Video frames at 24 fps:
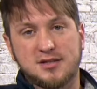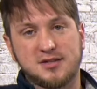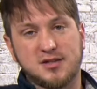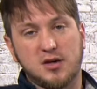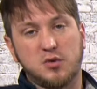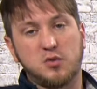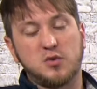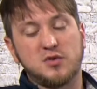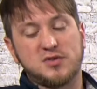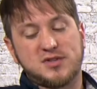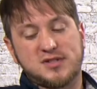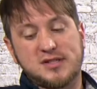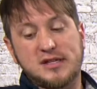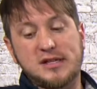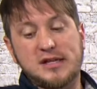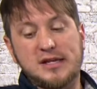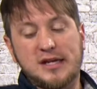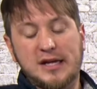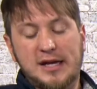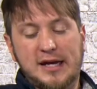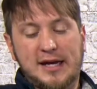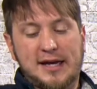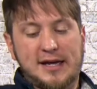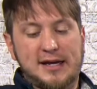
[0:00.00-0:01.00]
So we'll
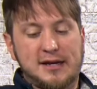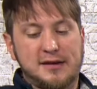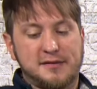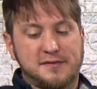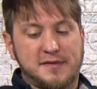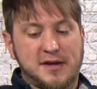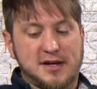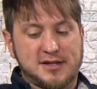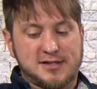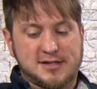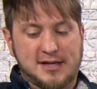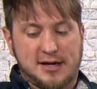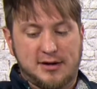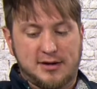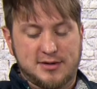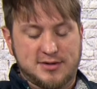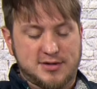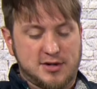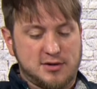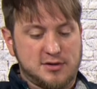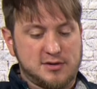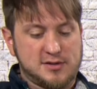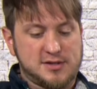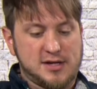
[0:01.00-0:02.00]
see if that's how it
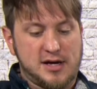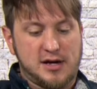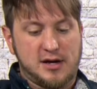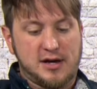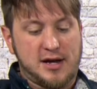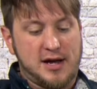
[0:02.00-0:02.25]
turns out.